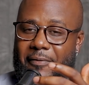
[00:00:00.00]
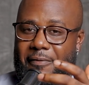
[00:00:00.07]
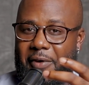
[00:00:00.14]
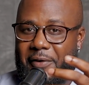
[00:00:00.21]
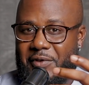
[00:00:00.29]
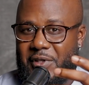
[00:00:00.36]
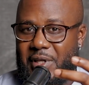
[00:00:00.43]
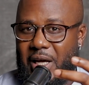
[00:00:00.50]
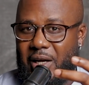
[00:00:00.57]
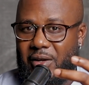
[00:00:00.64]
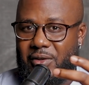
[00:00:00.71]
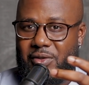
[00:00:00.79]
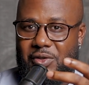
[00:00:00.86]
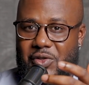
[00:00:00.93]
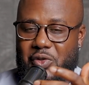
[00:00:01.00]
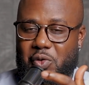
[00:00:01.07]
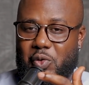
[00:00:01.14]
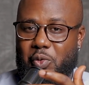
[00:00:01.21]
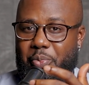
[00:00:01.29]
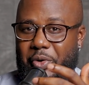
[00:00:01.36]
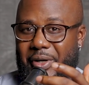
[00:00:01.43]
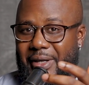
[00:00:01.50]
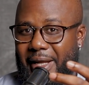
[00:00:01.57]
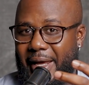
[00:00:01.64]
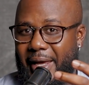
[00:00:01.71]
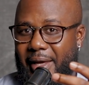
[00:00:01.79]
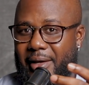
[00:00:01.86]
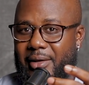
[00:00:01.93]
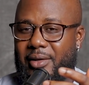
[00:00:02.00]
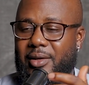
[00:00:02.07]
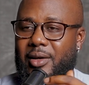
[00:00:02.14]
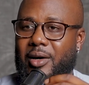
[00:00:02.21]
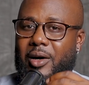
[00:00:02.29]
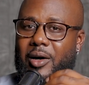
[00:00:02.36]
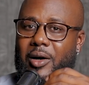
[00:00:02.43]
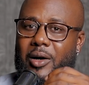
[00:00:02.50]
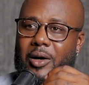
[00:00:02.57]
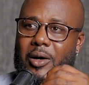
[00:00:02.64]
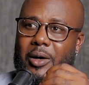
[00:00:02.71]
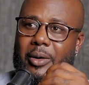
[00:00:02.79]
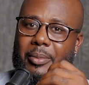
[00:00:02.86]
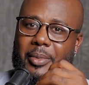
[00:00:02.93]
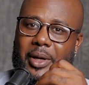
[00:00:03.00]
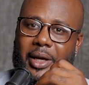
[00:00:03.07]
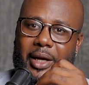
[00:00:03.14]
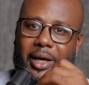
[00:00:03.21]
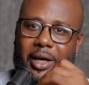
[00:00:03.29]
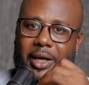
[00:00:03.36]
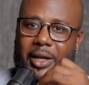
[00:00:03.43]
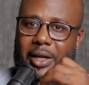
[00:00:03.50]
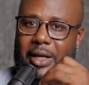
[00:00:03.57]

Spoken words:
$50 or so per day, and